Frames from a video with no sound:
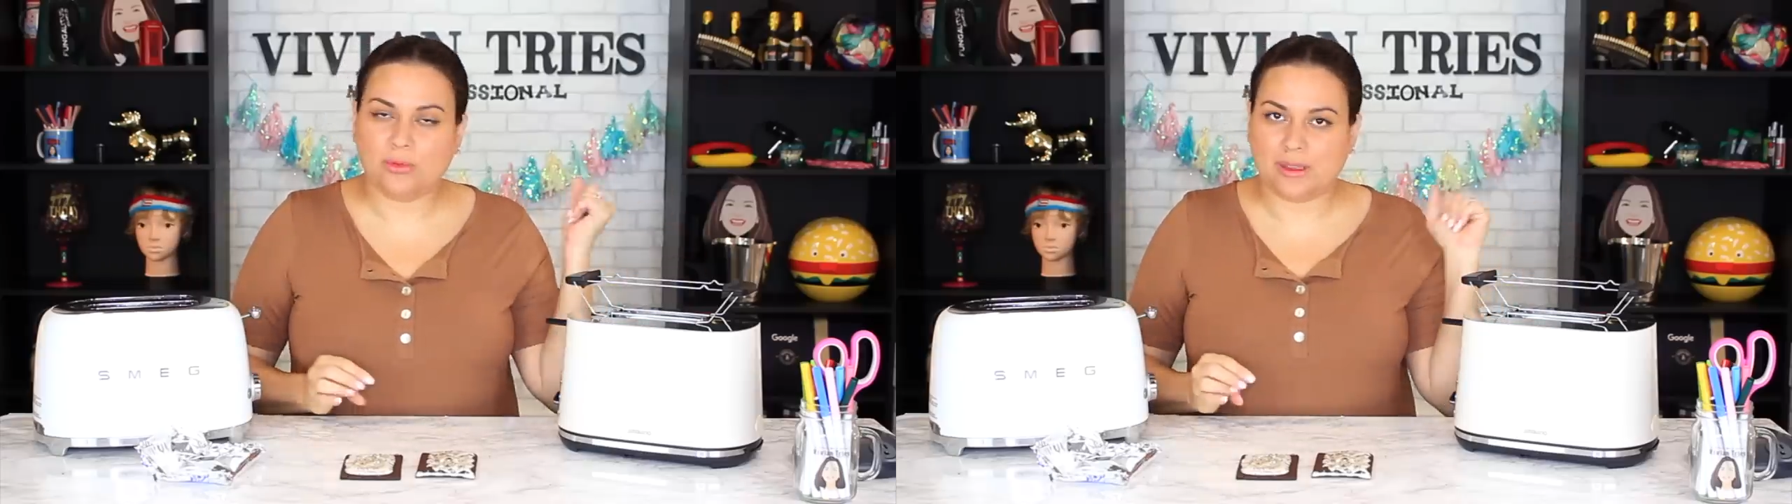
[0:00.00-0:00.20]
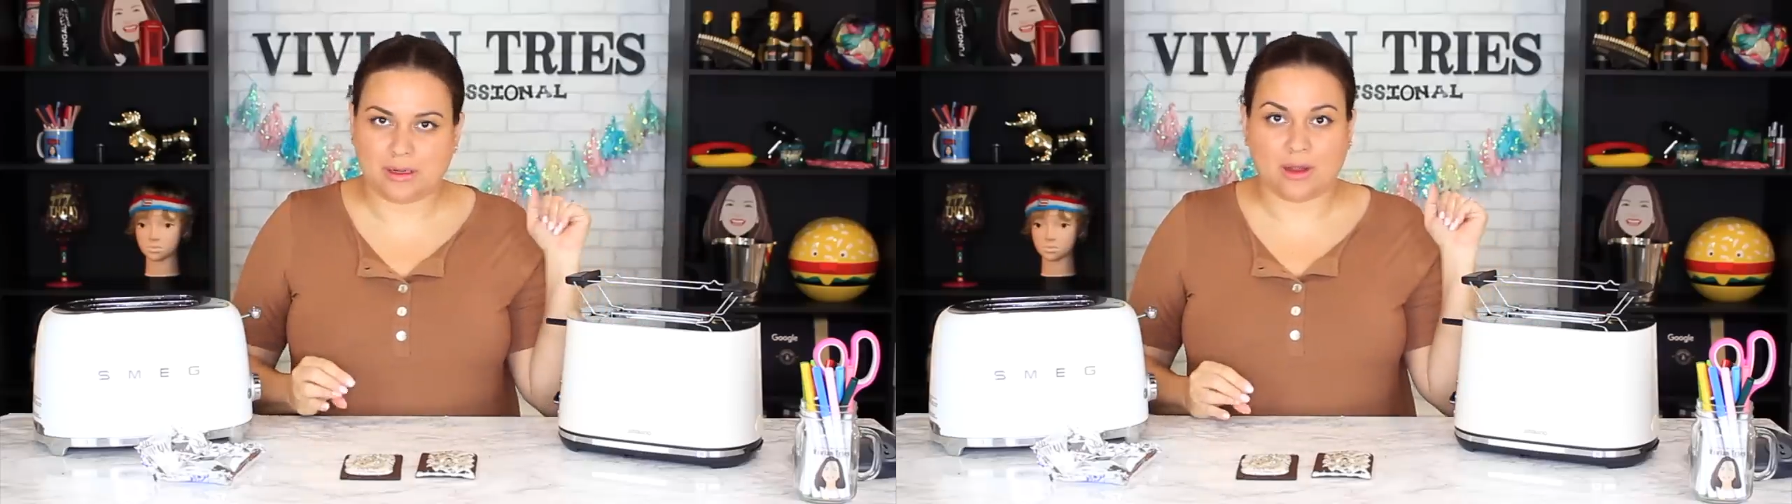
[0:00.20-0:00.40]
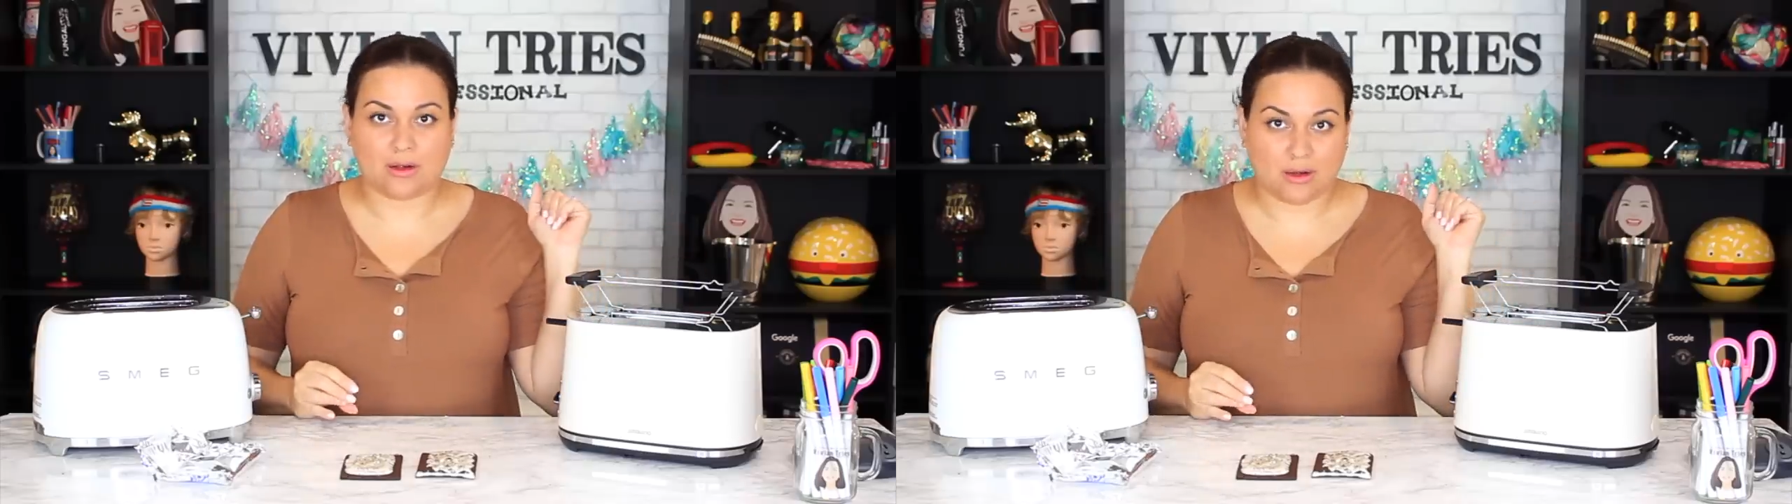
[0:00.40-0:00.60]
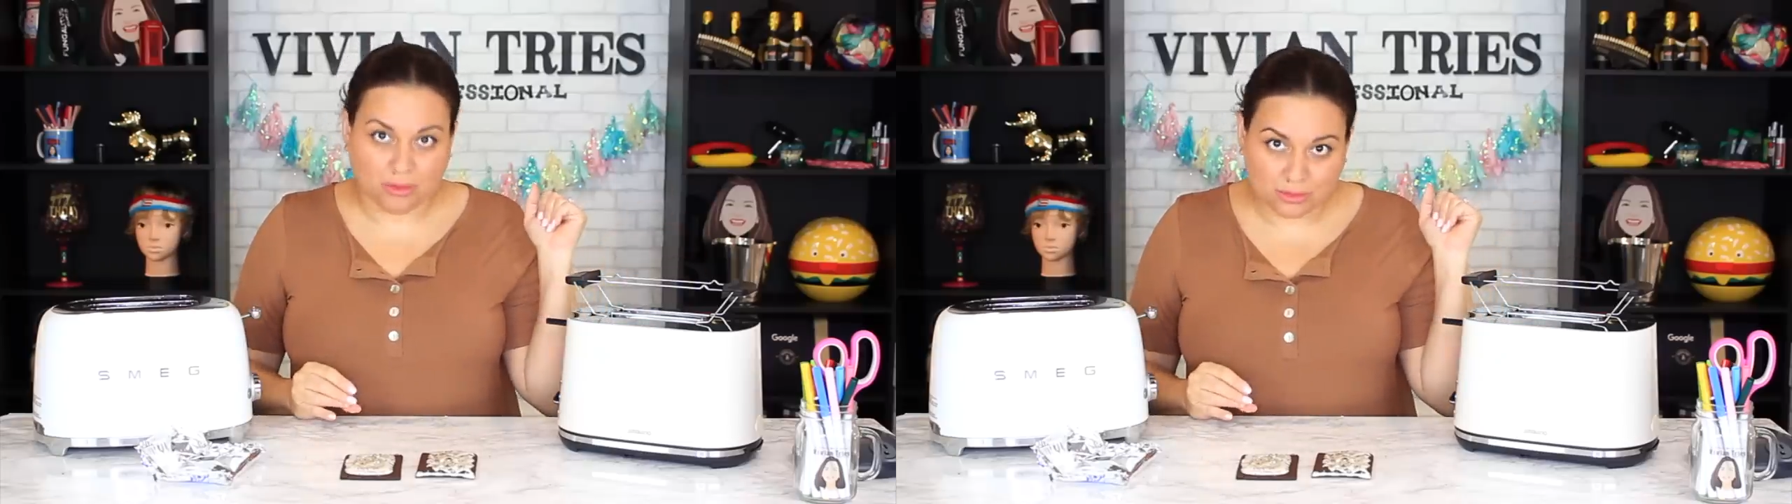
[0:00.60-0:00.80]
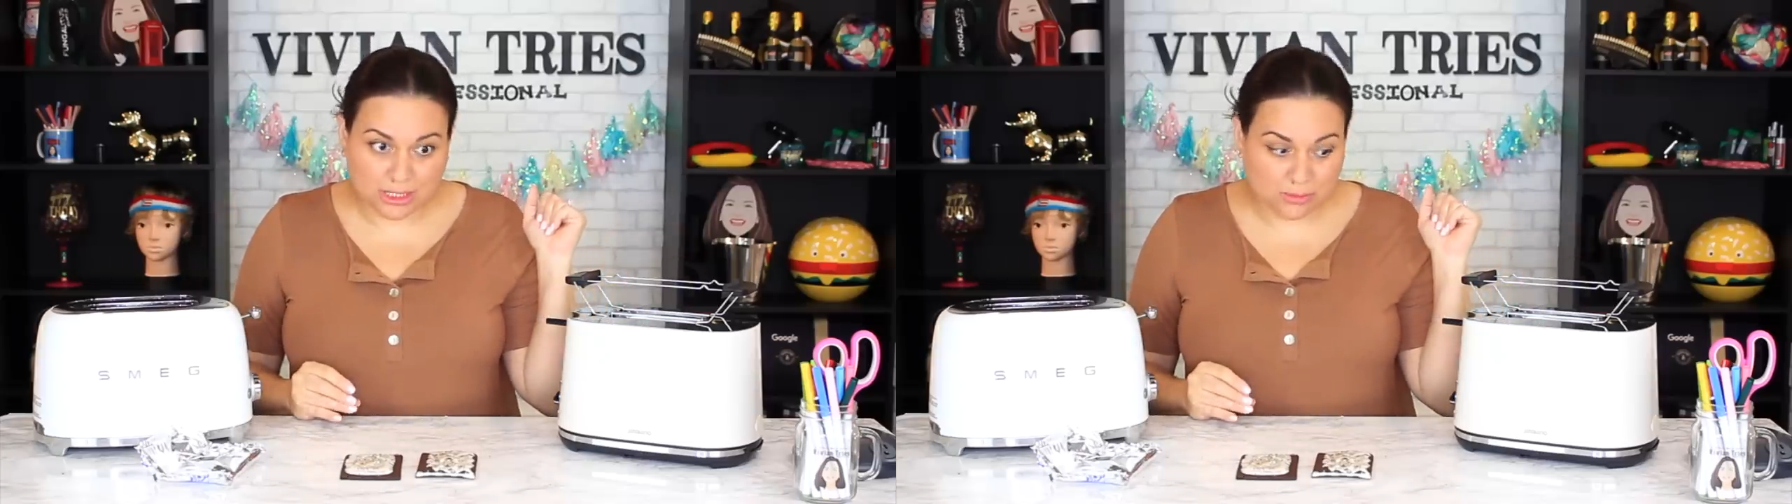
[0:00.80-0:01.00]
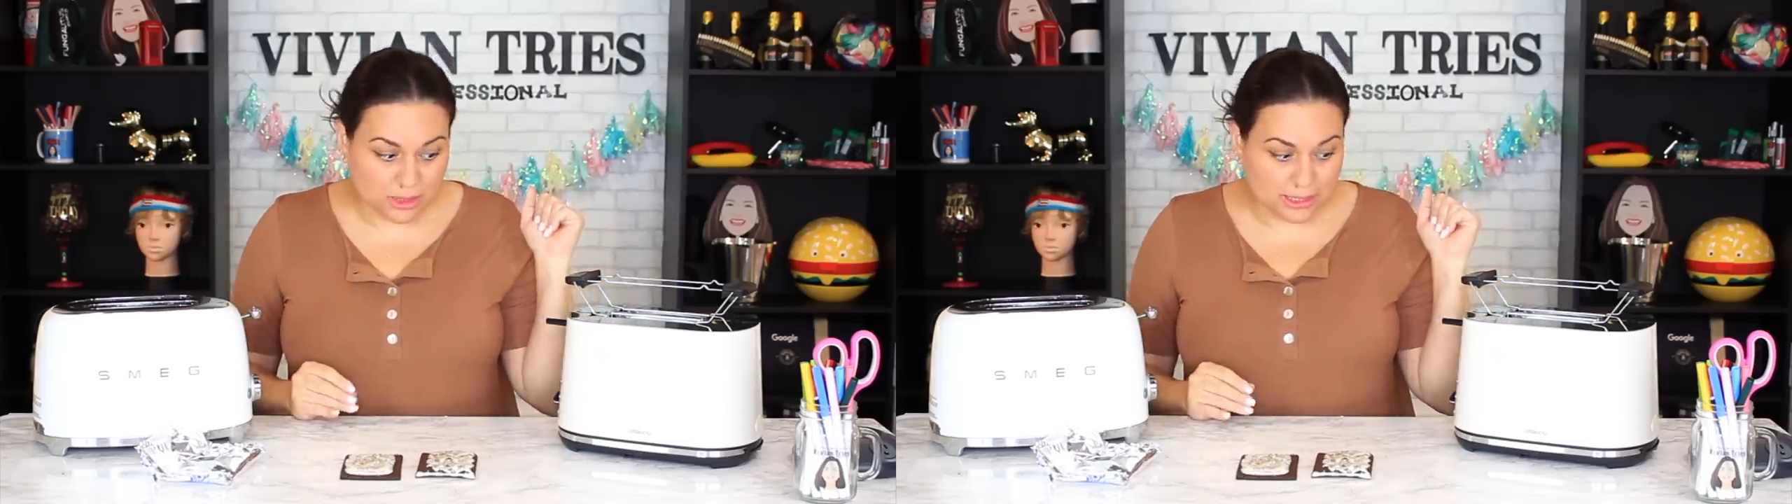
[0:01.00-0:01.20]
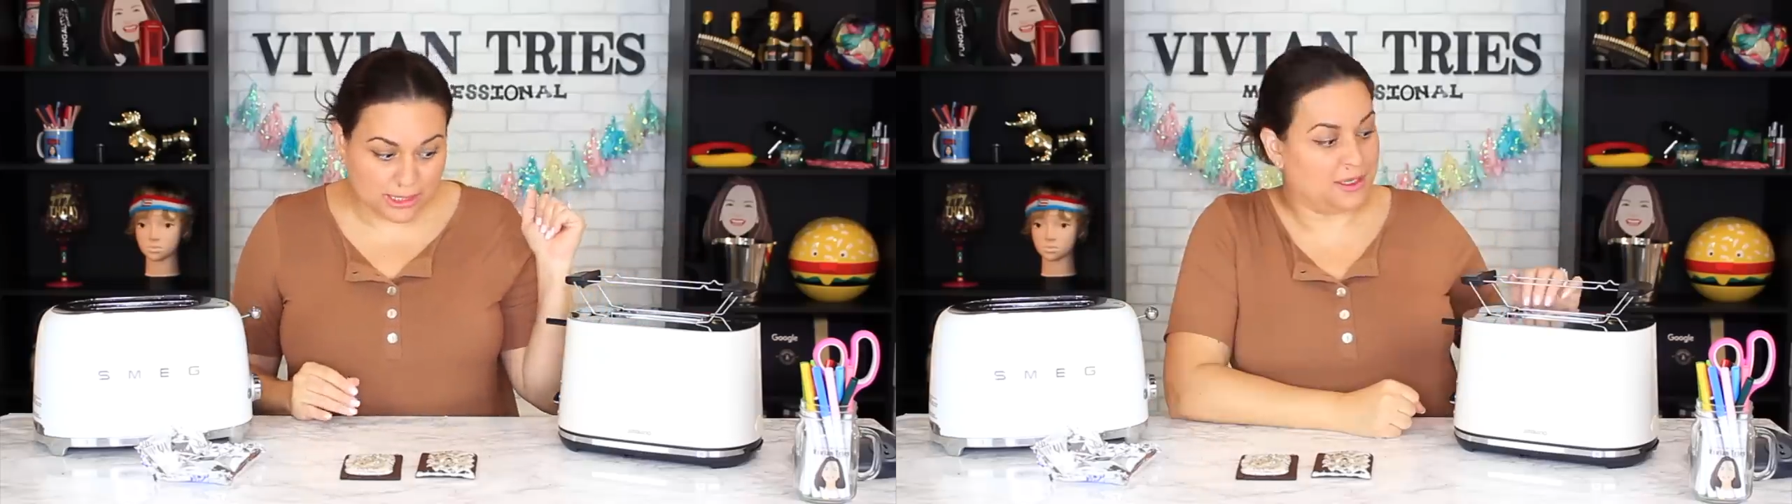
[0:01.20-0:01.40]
than our Aldi one.